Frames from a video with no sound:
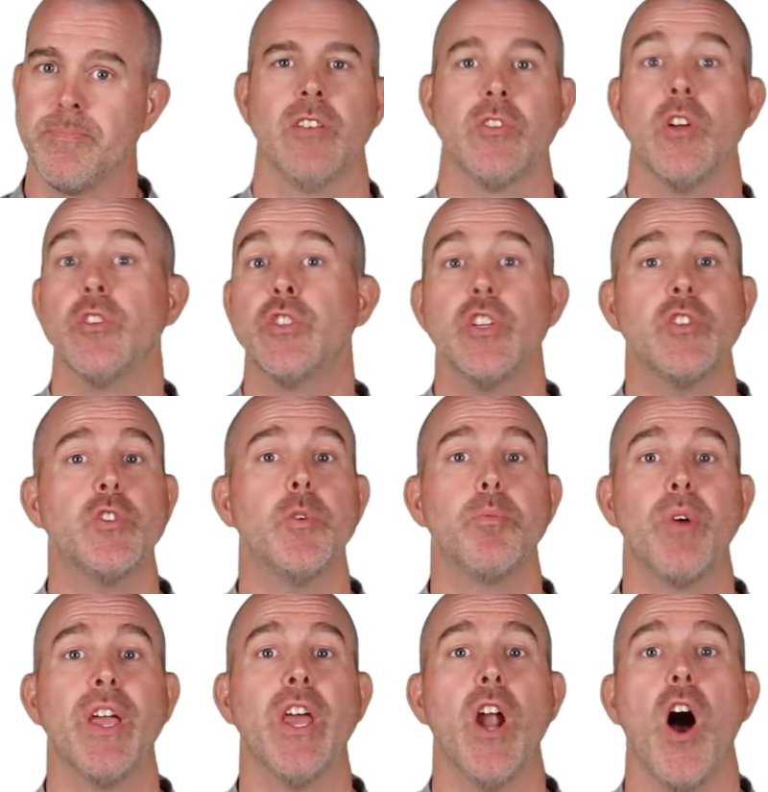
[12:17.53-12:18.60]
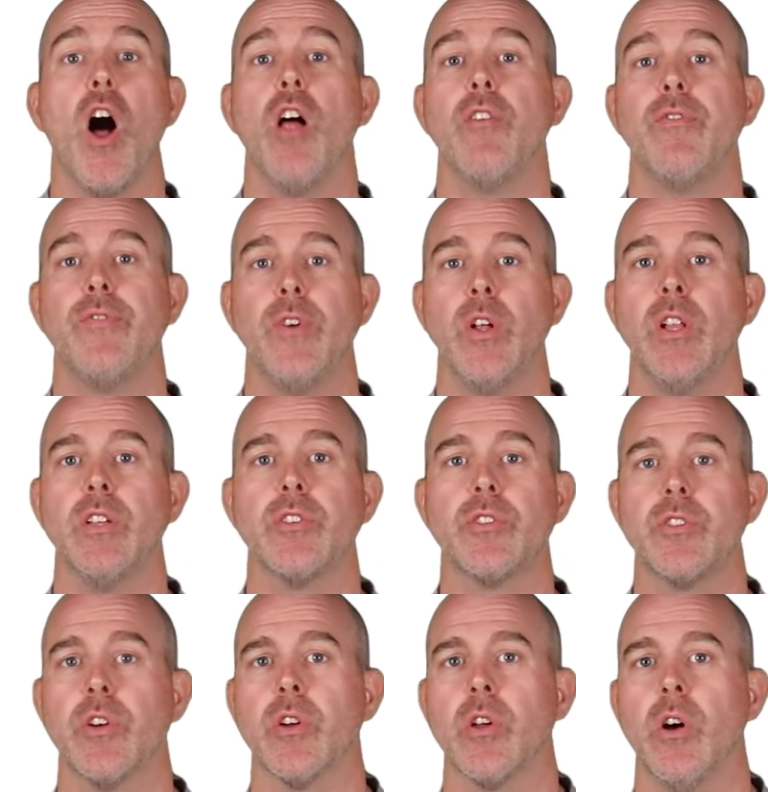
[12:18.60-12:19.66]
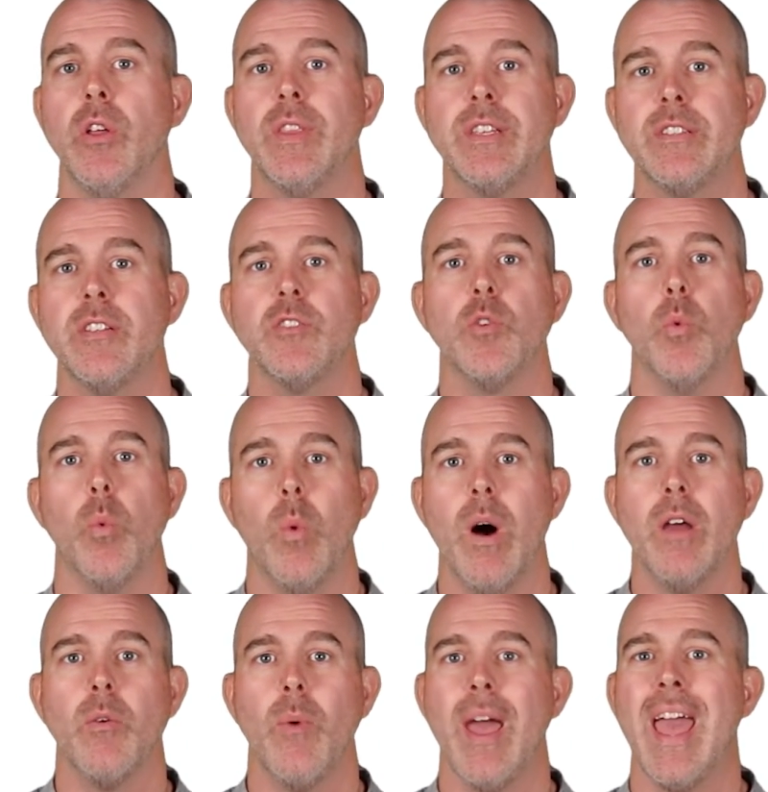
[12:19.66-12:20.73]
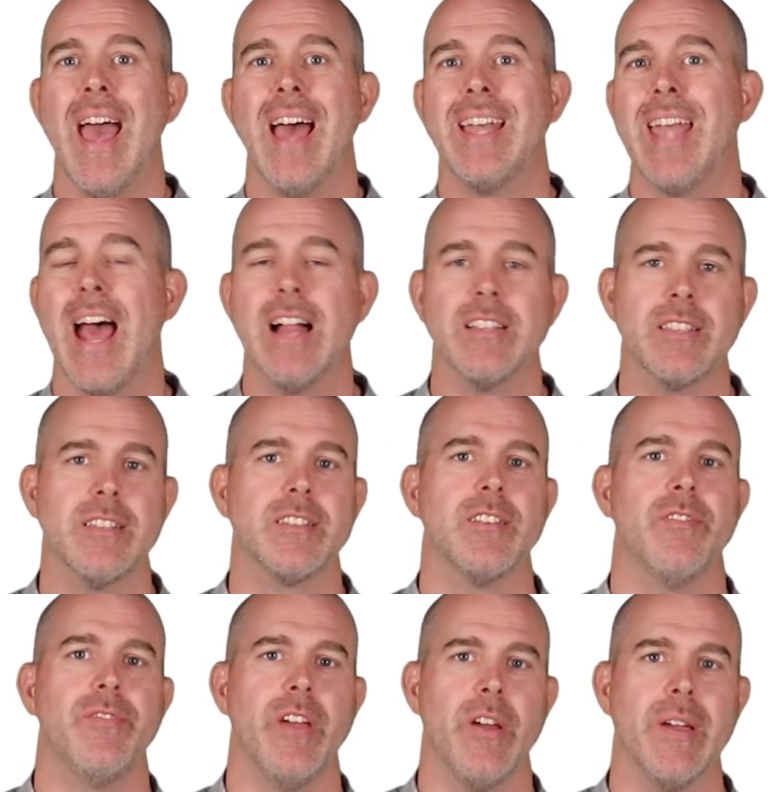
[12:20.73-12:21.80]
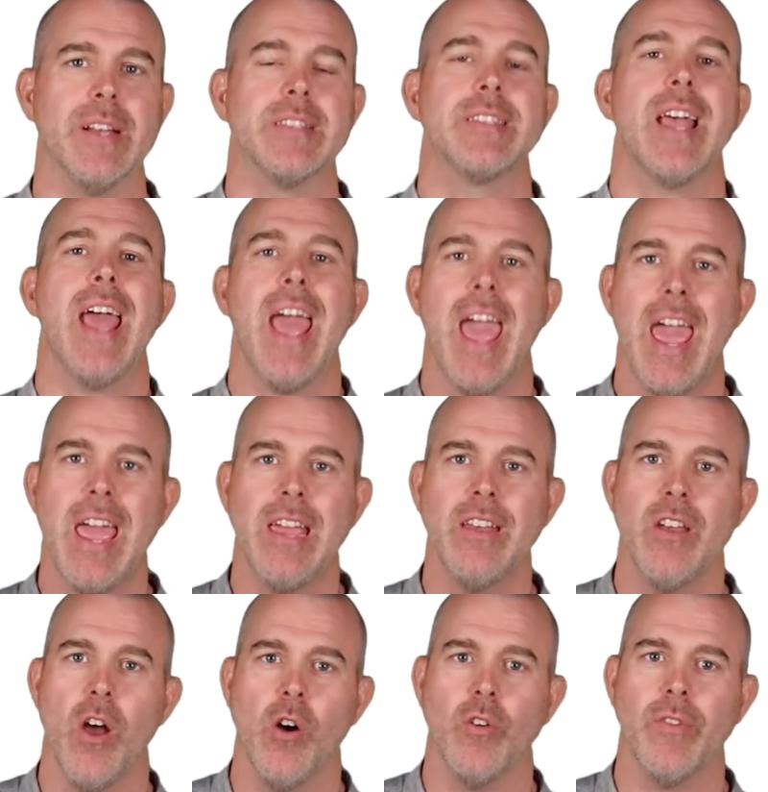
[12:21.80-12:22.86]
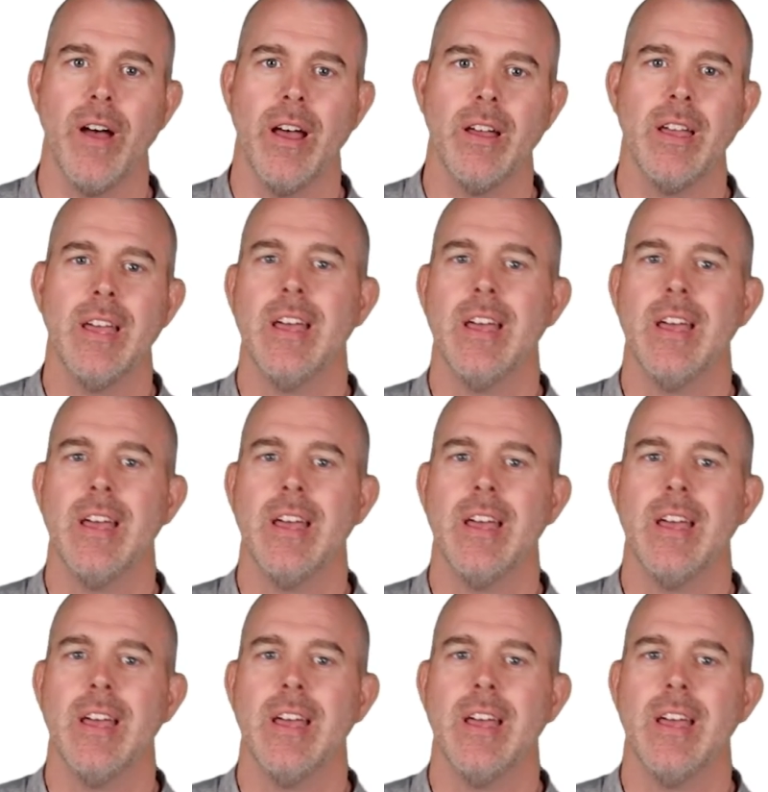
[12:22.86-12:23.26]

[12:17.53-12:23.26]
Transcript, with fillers: So just to bring it all full circle, this is one-way analysis of variance, ANOVA.